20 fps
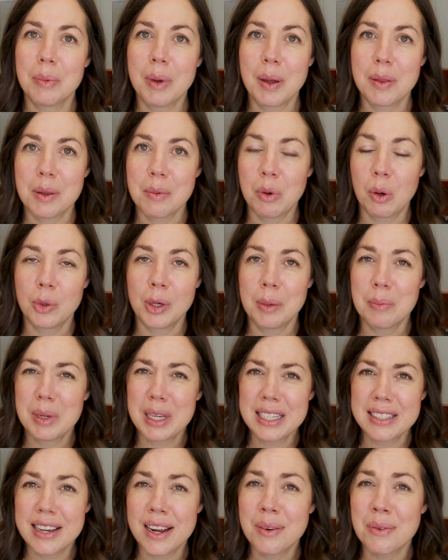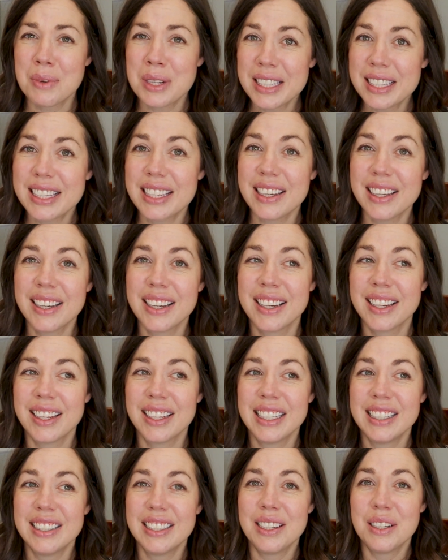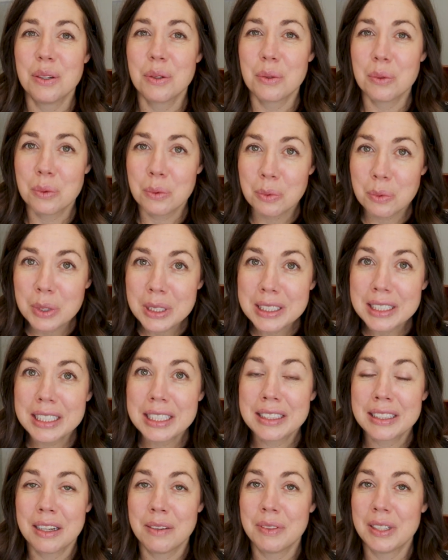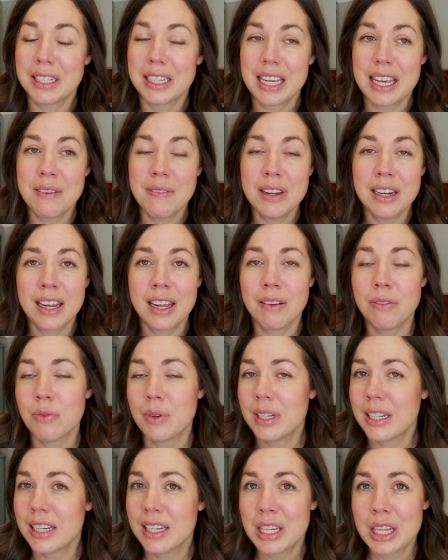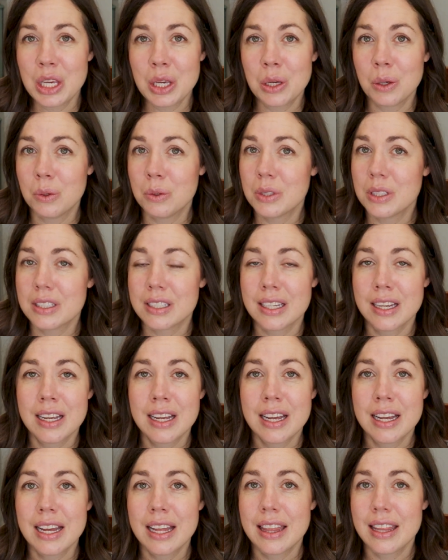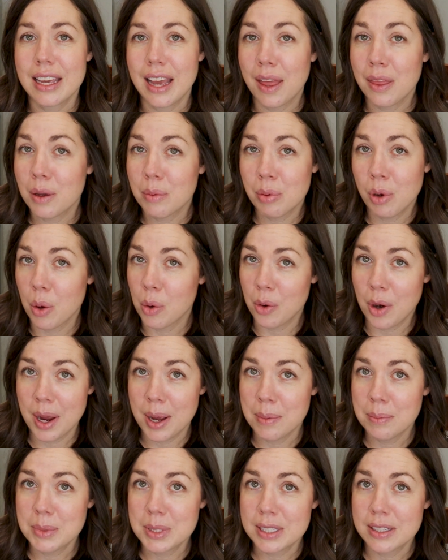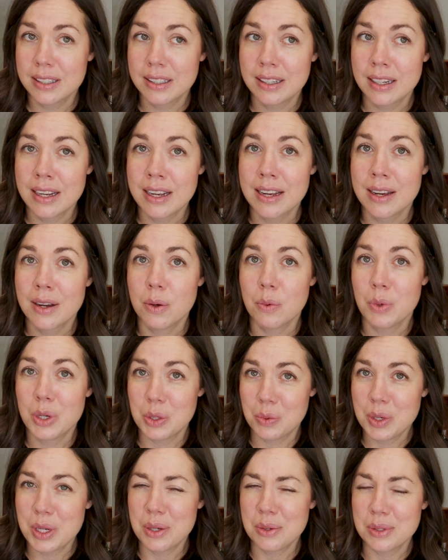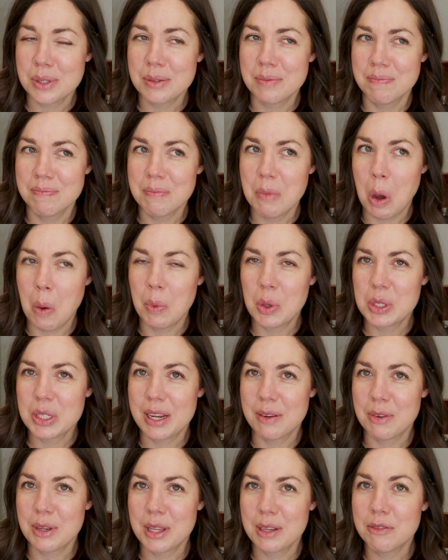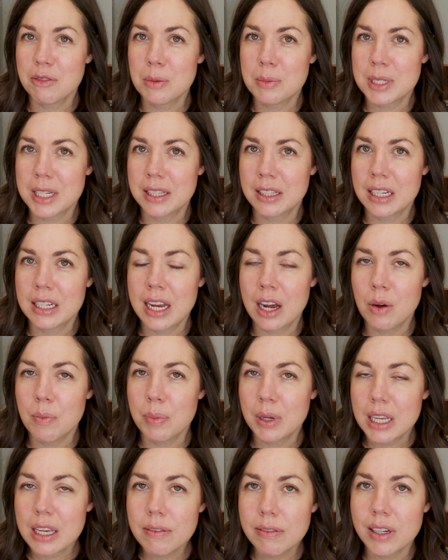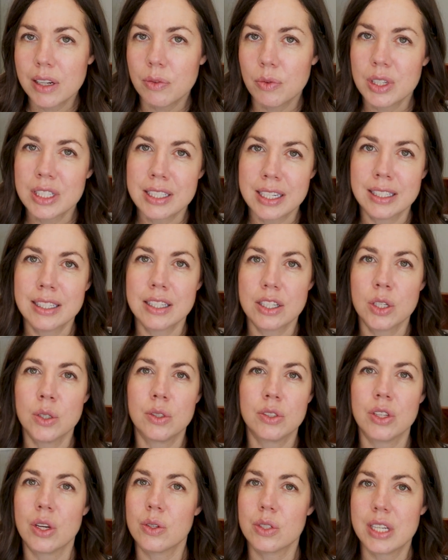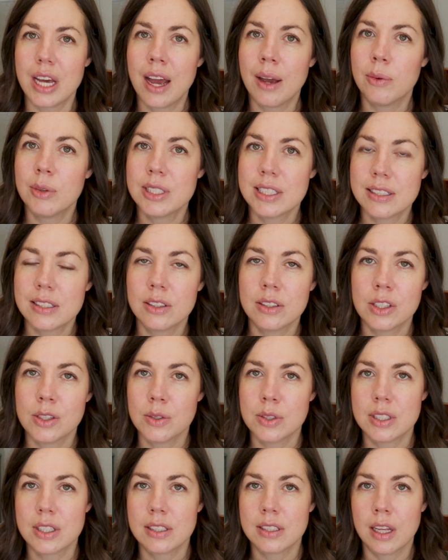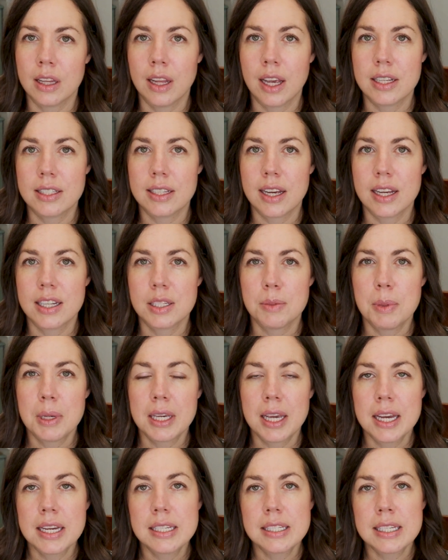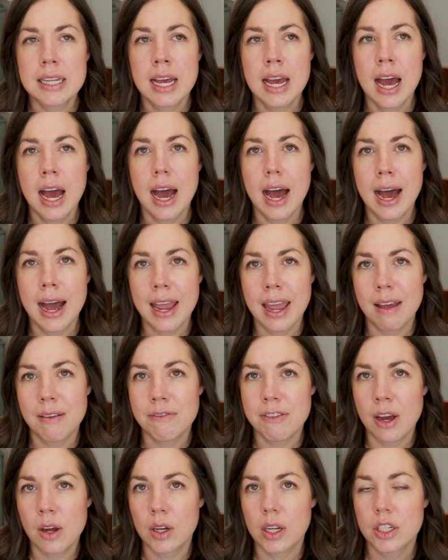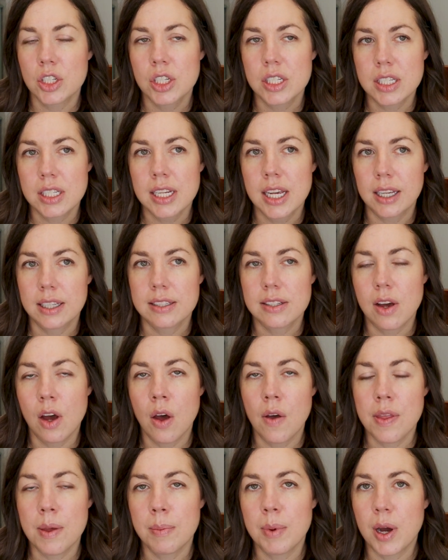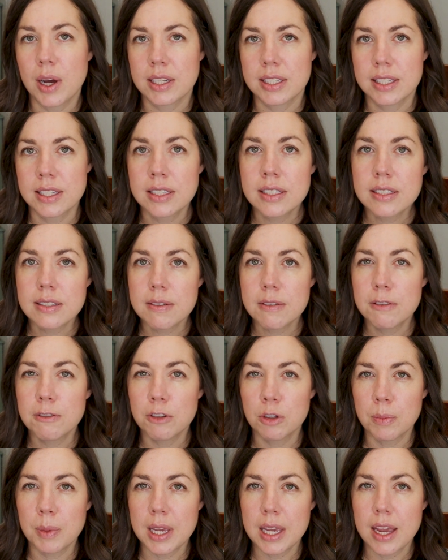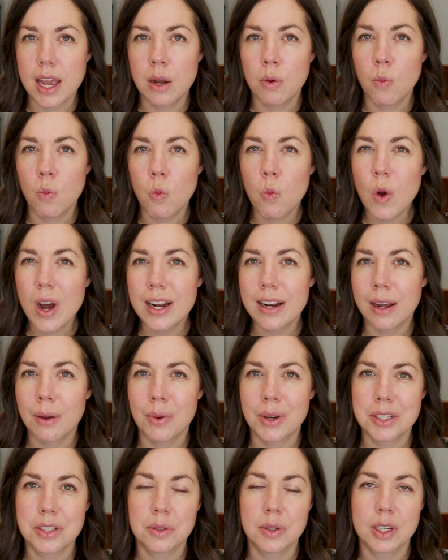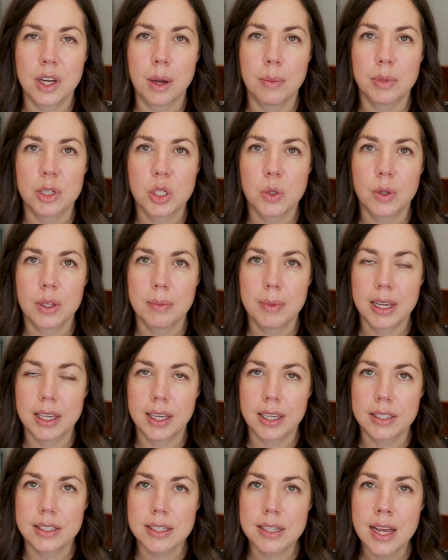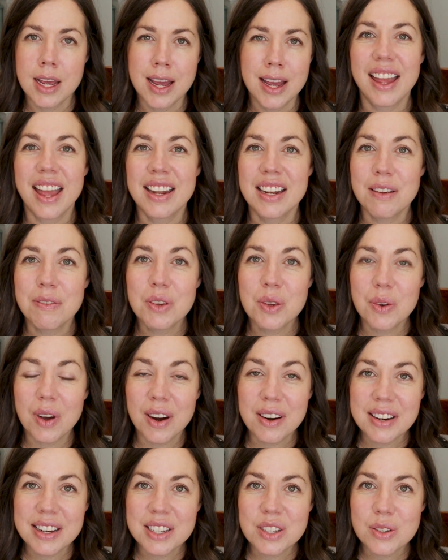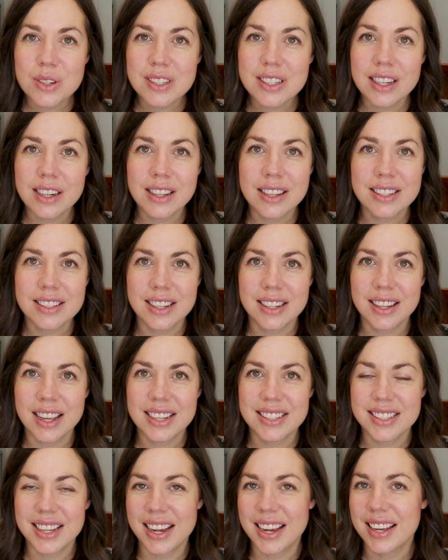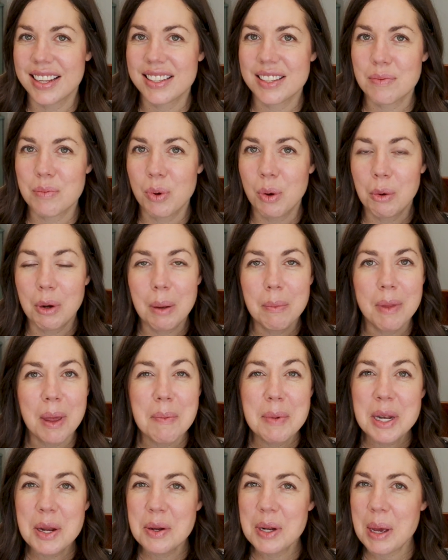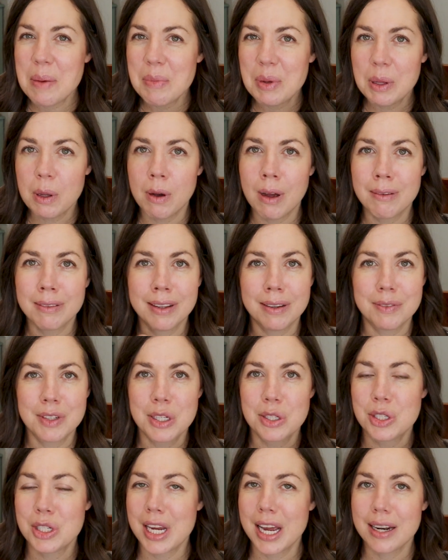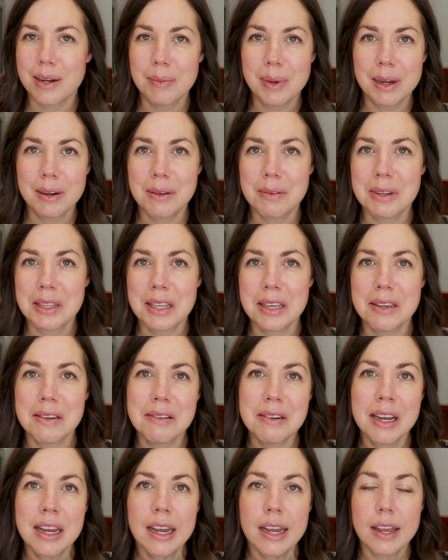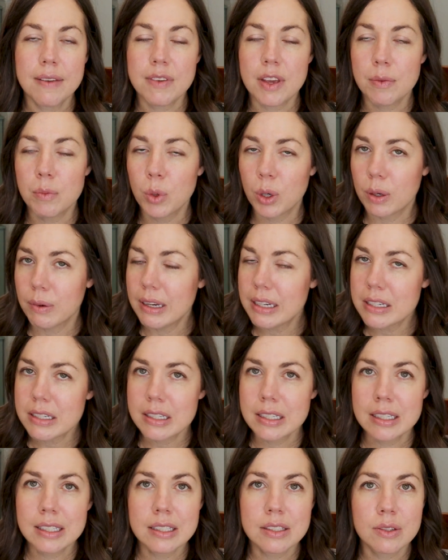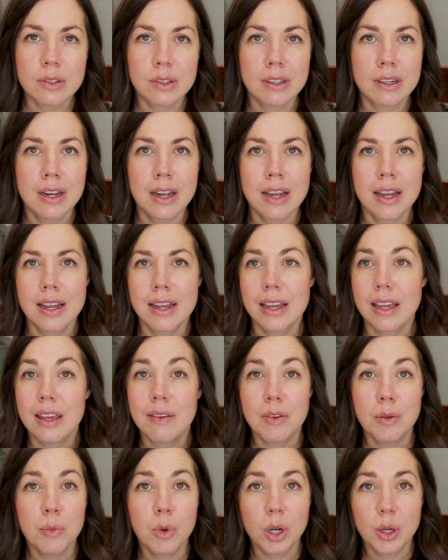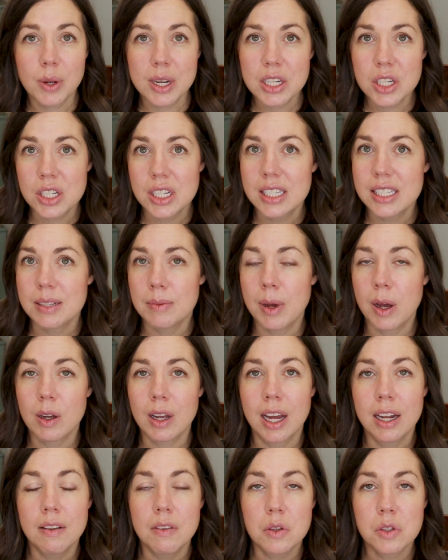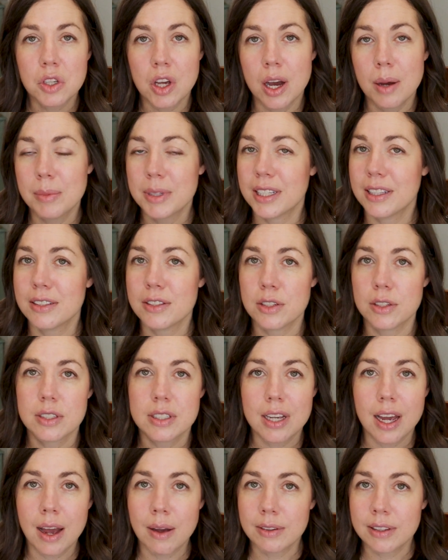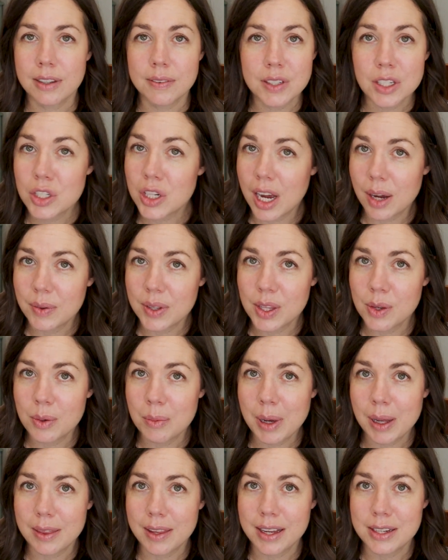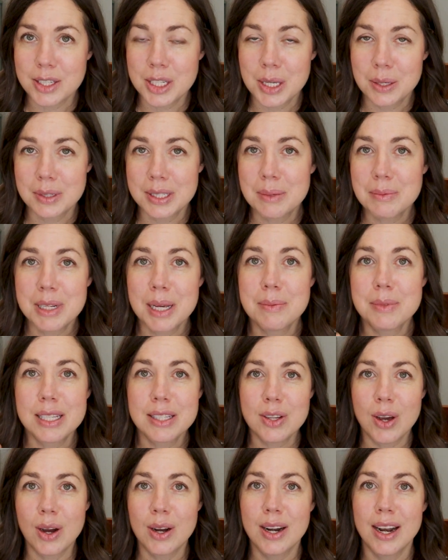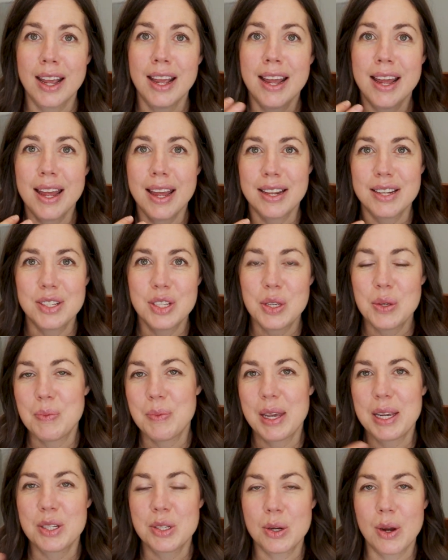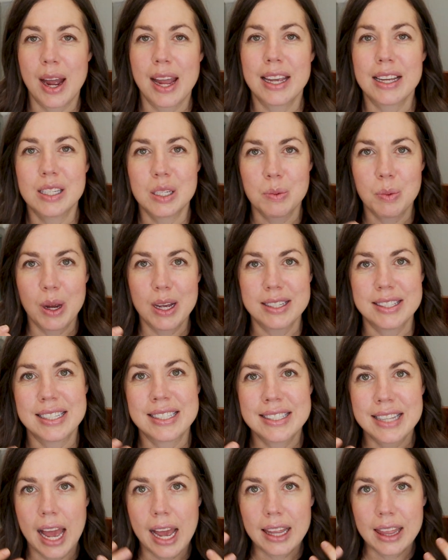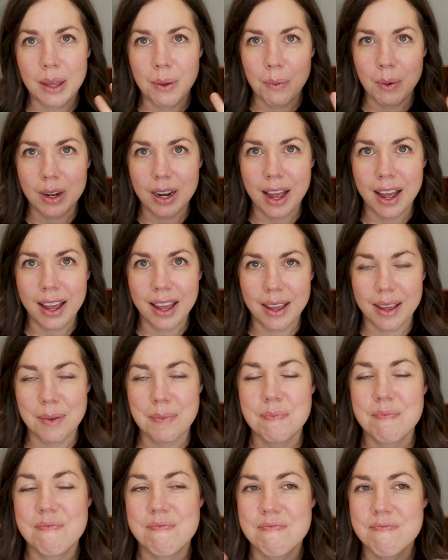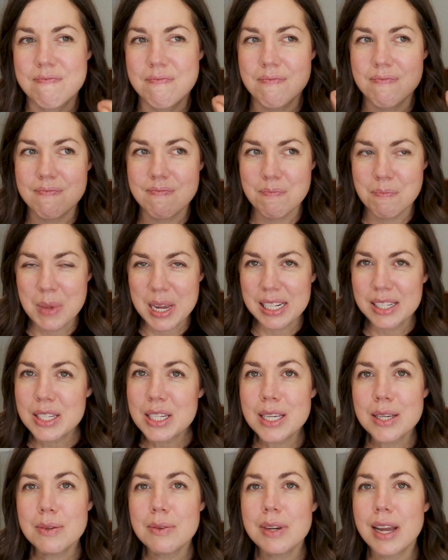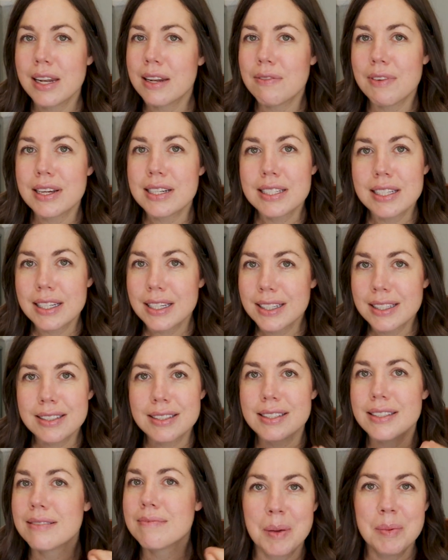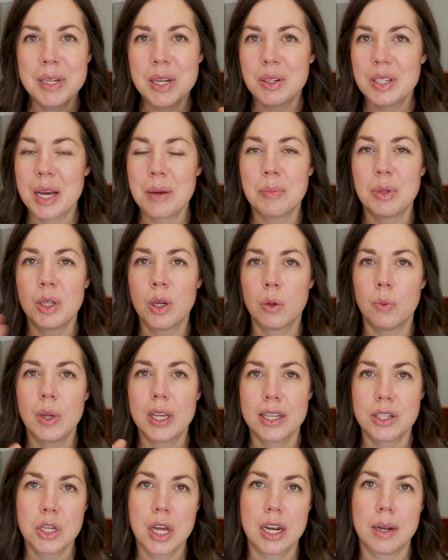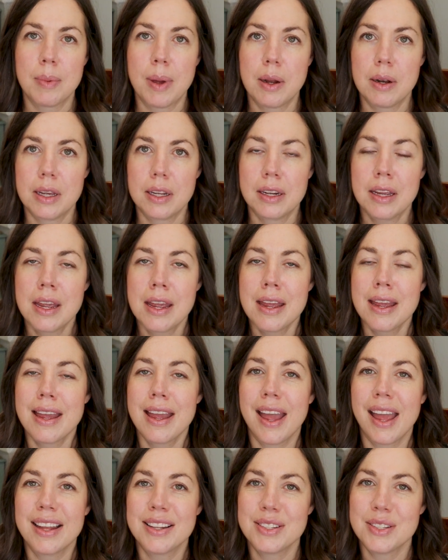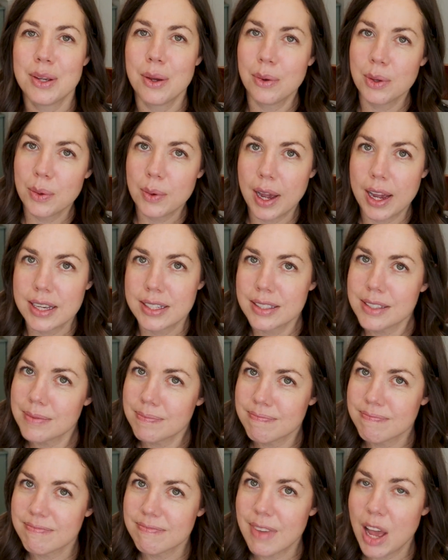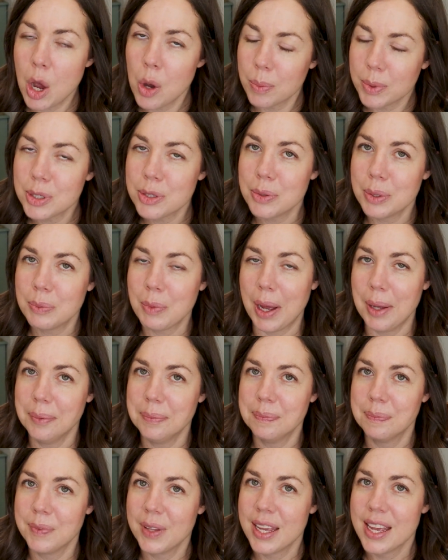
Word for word: about the program, because I really, really love it. Even if we didn't use the other programs, which we use almost everything from Sonlight now, but even if we didn't use those, I would still use the Sonlight Science because I have found it just ticks all the boxes for me and what I want to accomplish with my kids. And if you are interested in the Sonlight Science program, let me know down below. I would love to chat about it with you. If you have more questions, or even more questions about kind of those common concerns, I would love to chat with you about that too. Sometimes it's hard to make sure I express exactly what I mean to, and if I didn't, let me know down below and we can chat about it. And so you guys, I hope you're doing well.